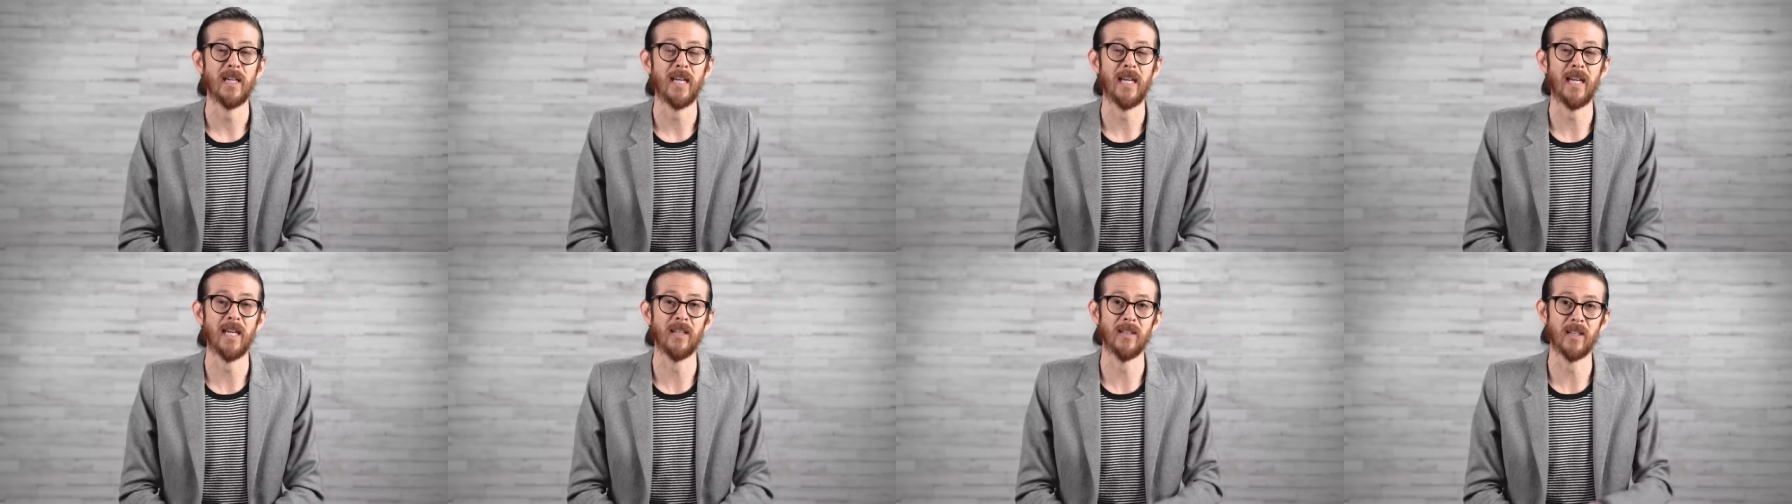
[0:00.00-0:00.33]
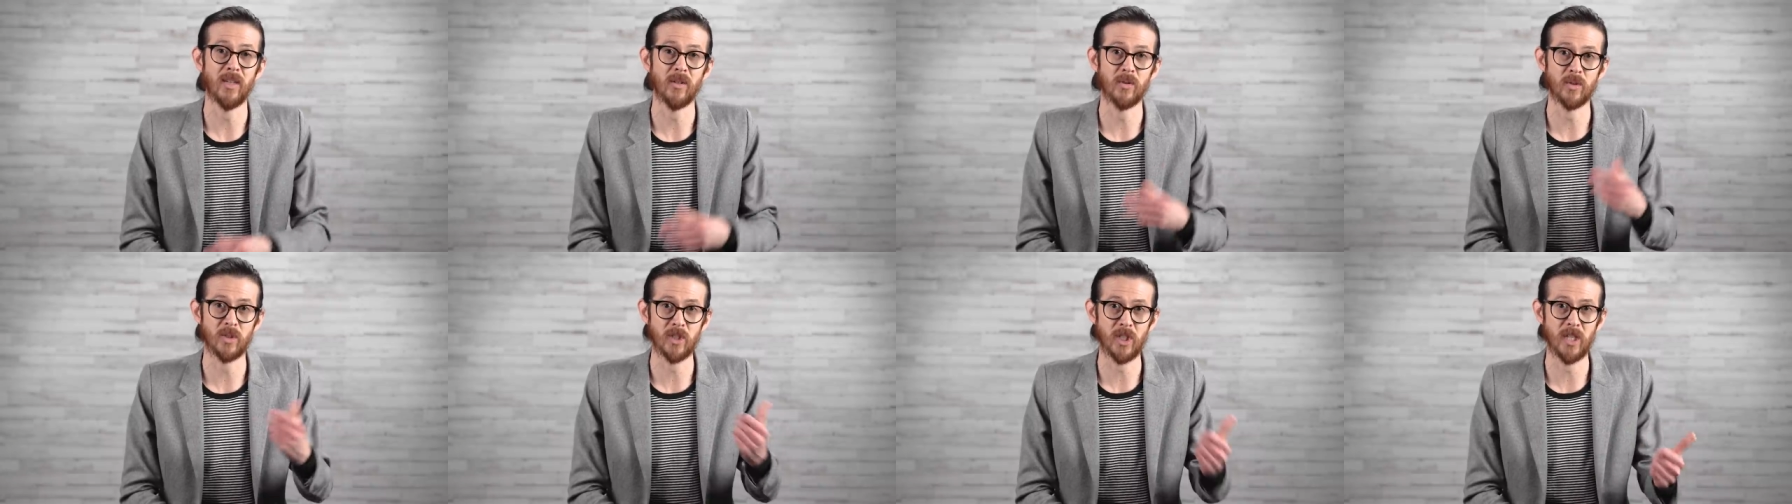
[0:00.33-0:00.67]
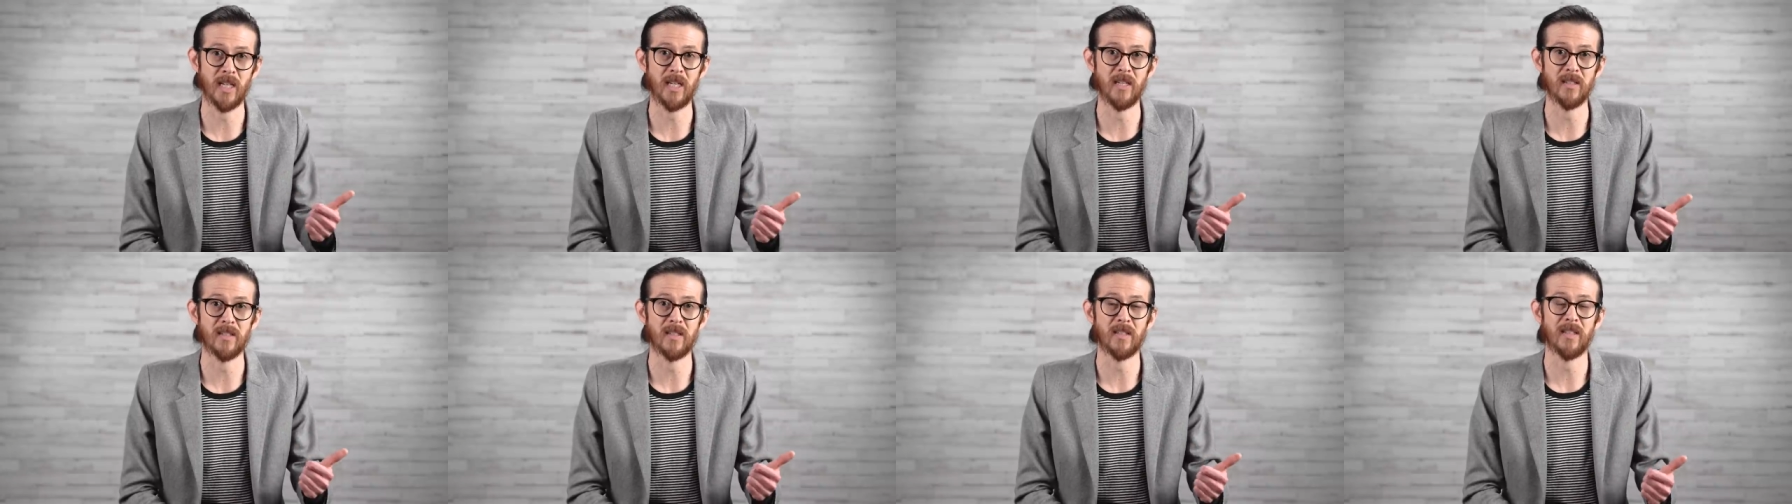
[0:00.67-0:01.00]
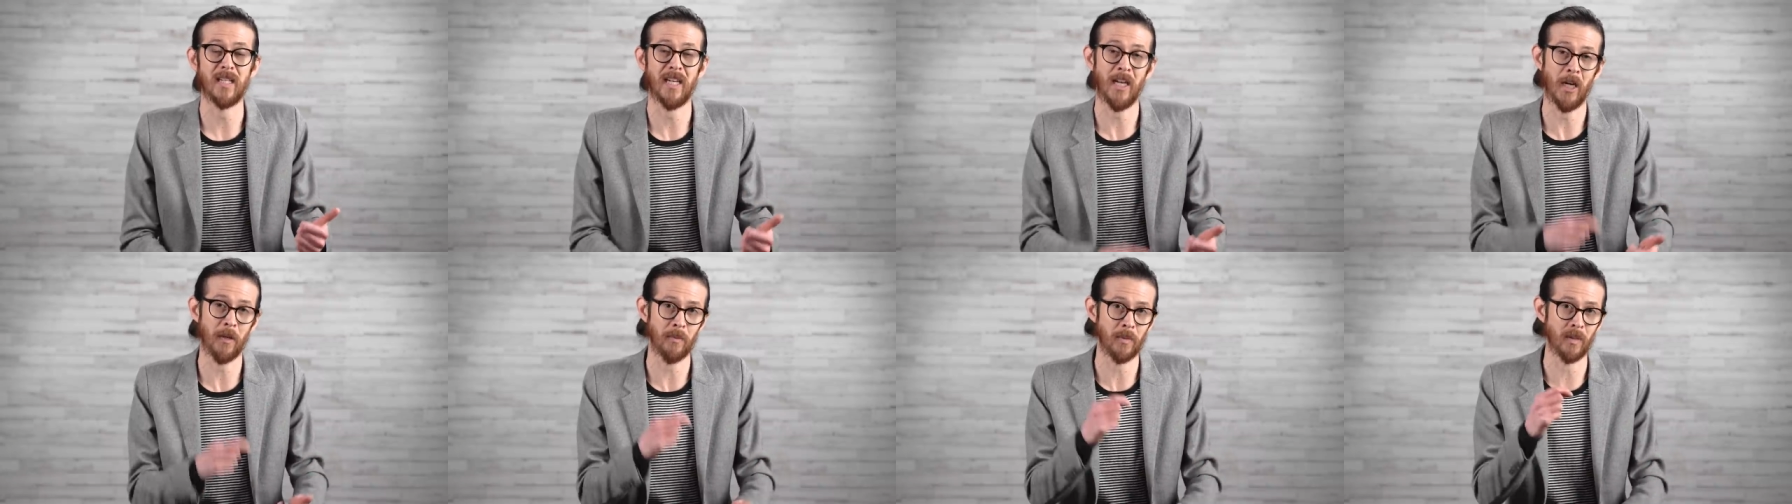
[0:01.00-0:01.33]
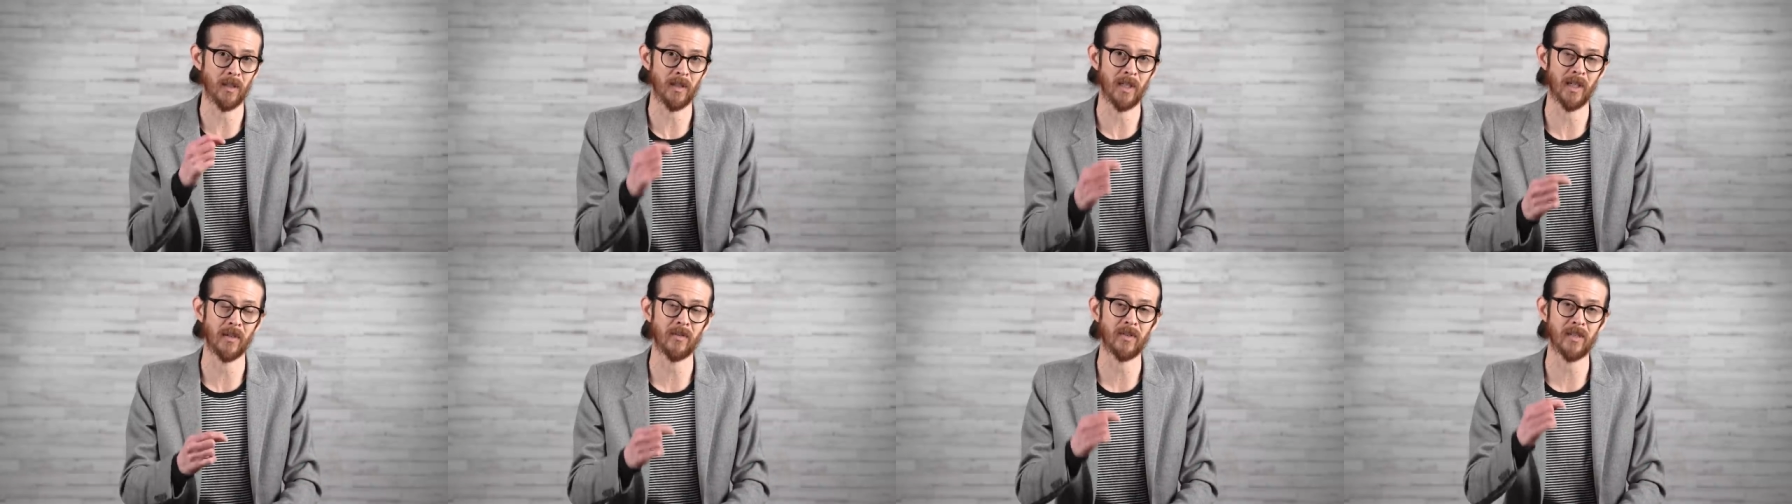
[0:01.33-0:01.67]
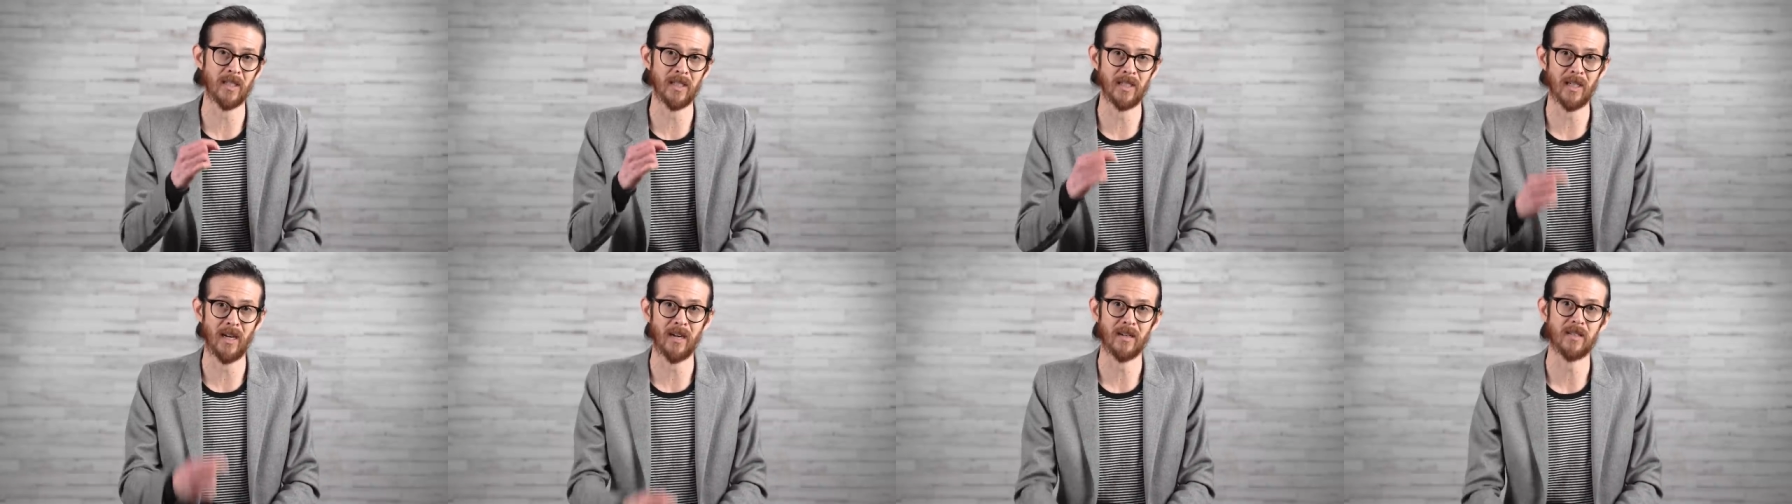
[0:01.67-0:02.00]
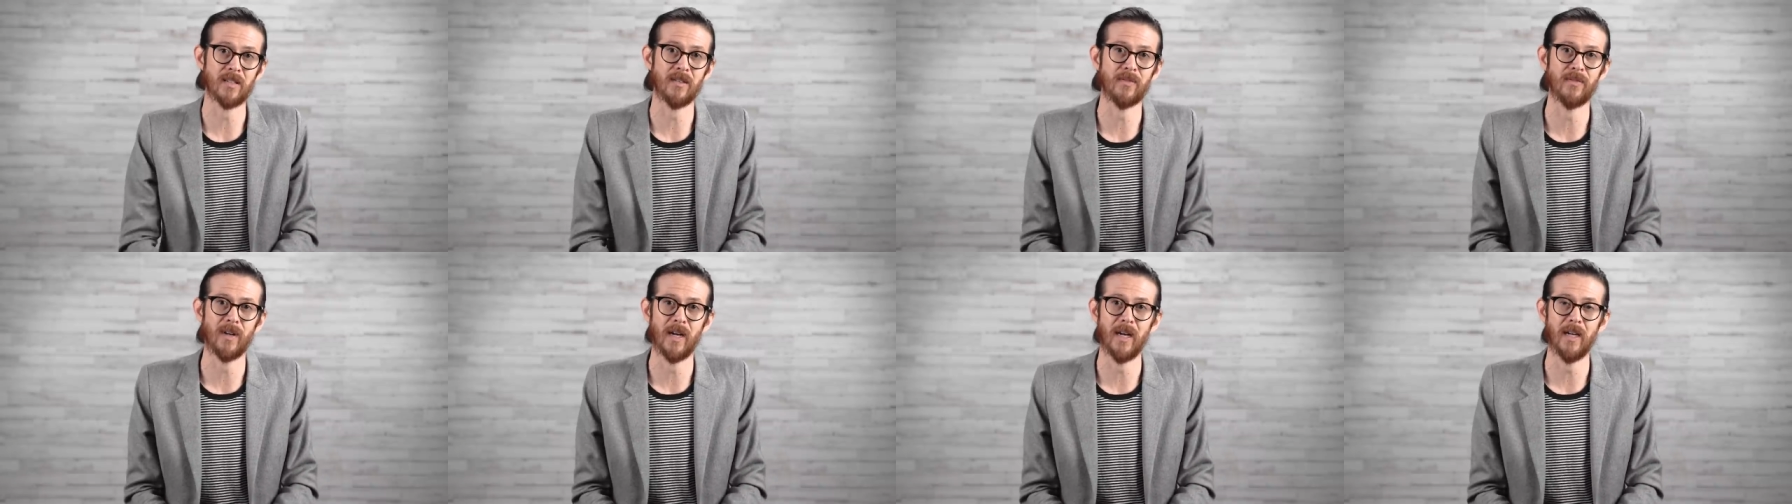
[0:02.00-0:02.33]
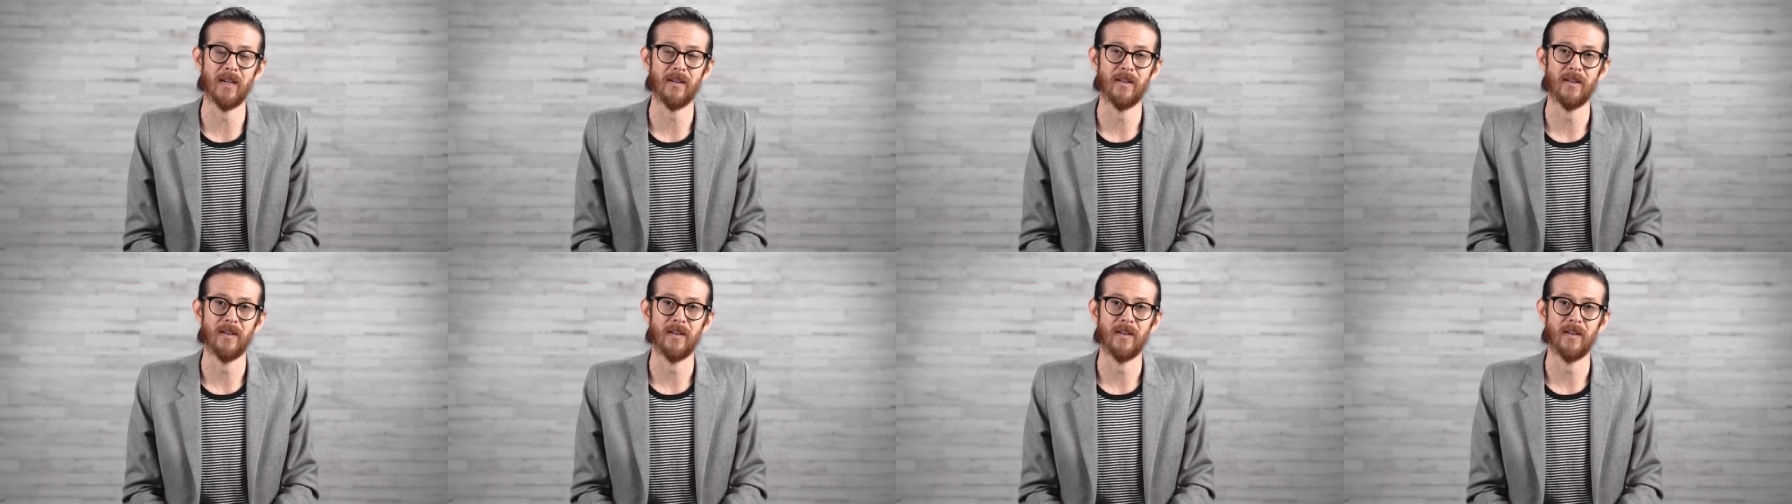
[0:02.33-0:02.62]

and those genes that help your liver detoxify.